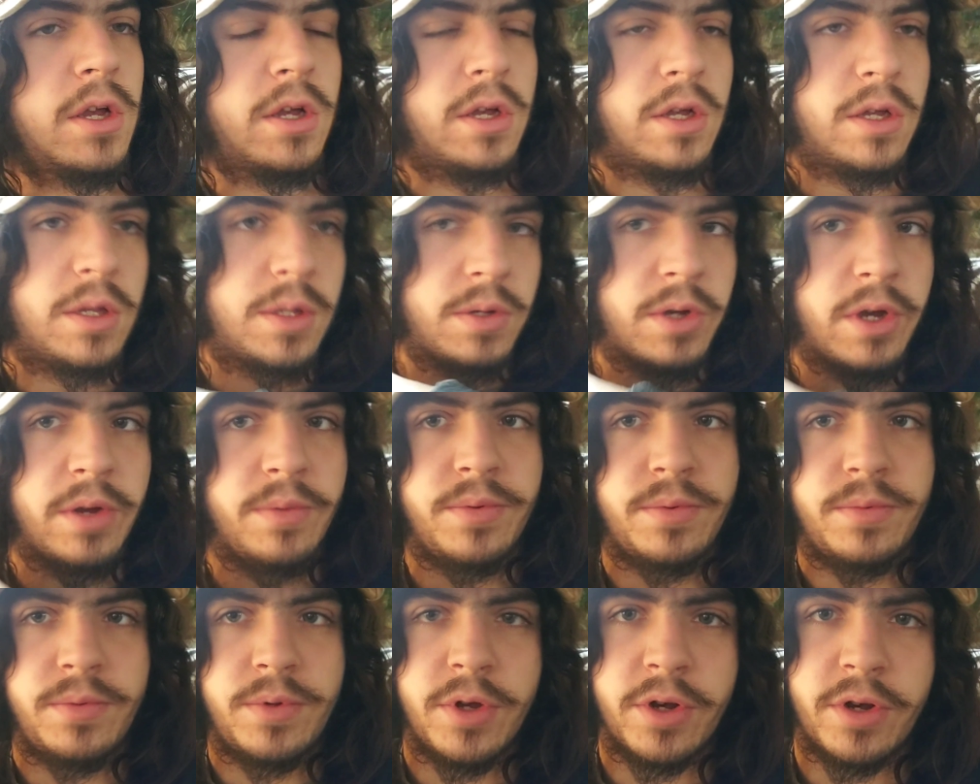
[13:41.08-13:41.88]
So I
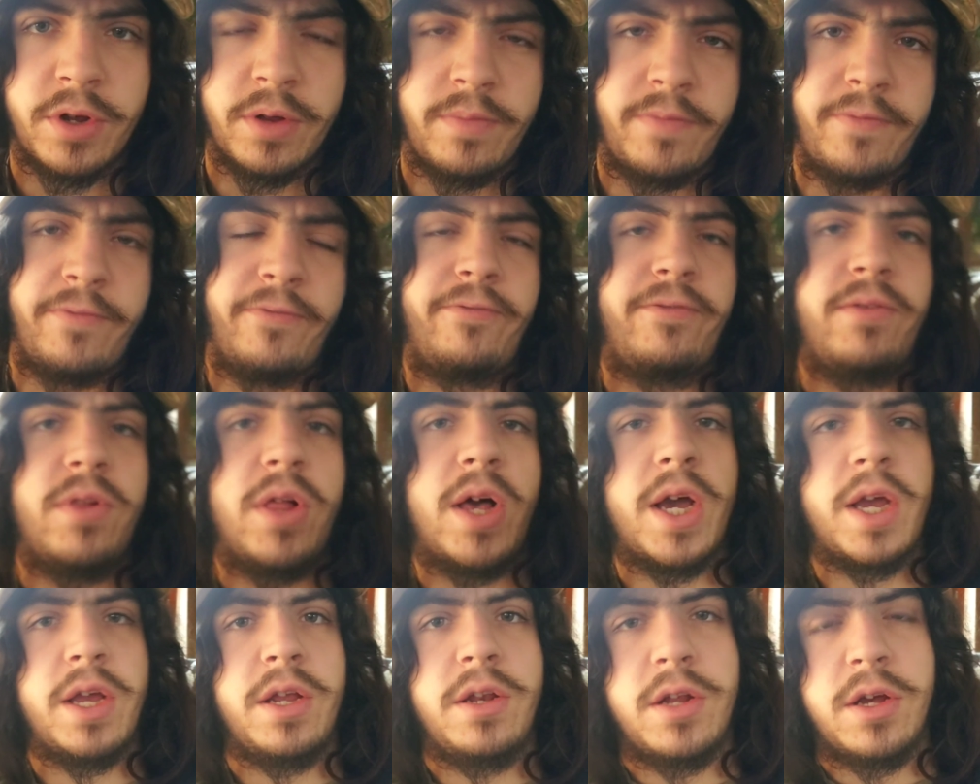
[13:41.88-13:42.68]
took it
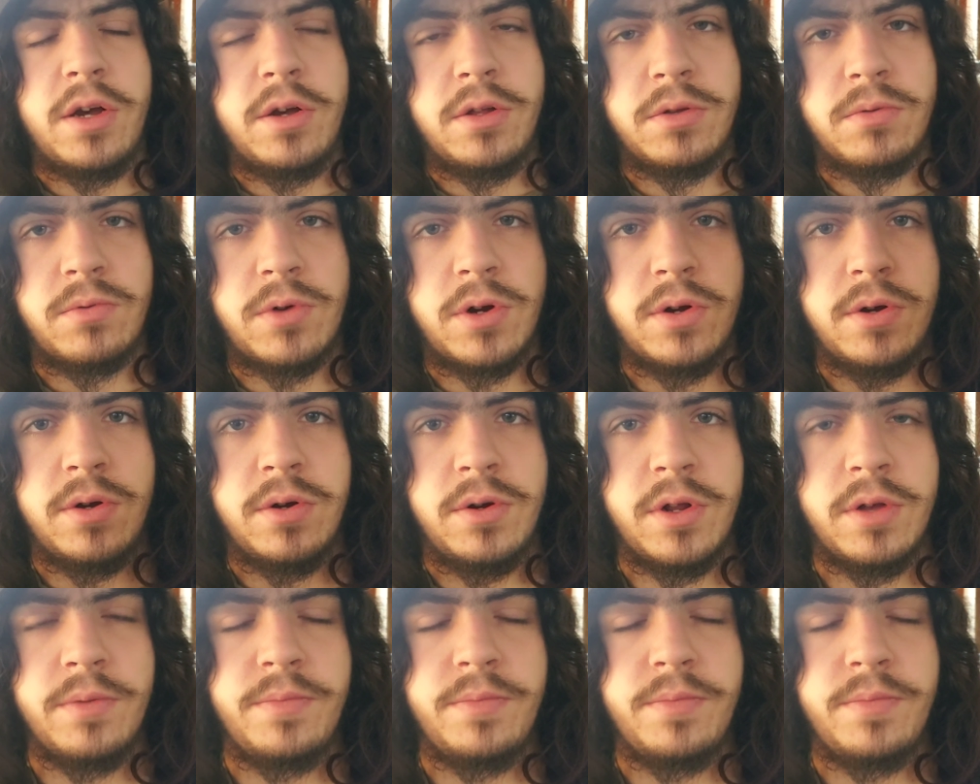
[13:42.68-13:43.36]
flying down the road.